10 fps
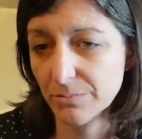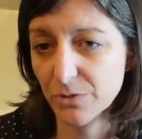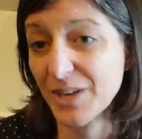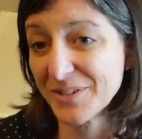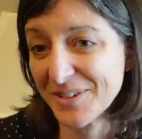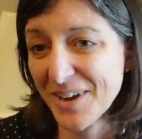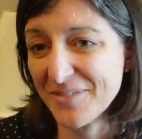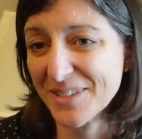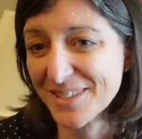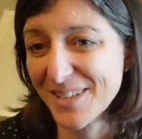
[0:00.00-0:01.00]
China,
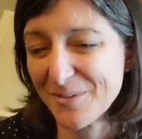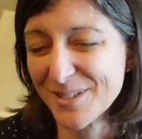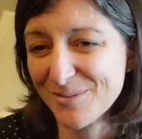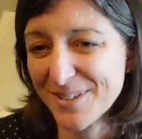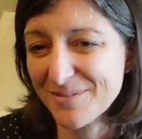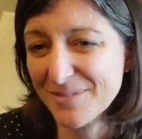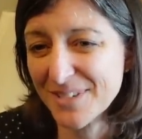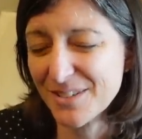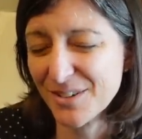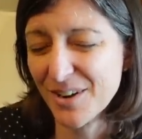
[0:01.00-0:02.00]
obviously, which
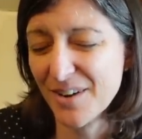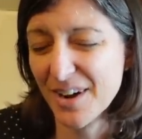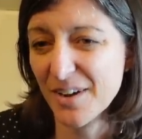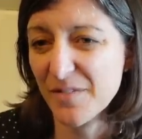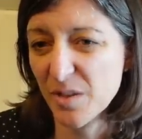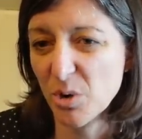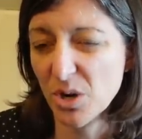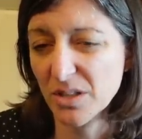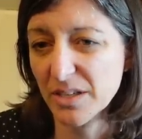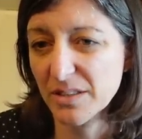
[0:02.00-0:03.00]
we took our eye off the
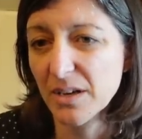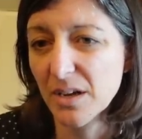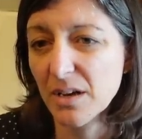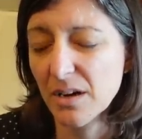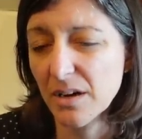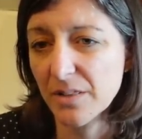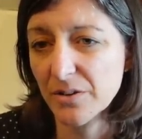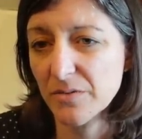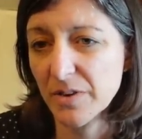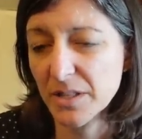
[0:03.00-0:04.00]
ball on
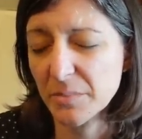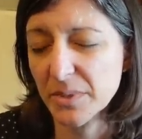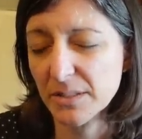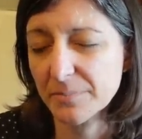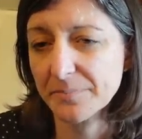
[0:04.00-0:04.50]
their development.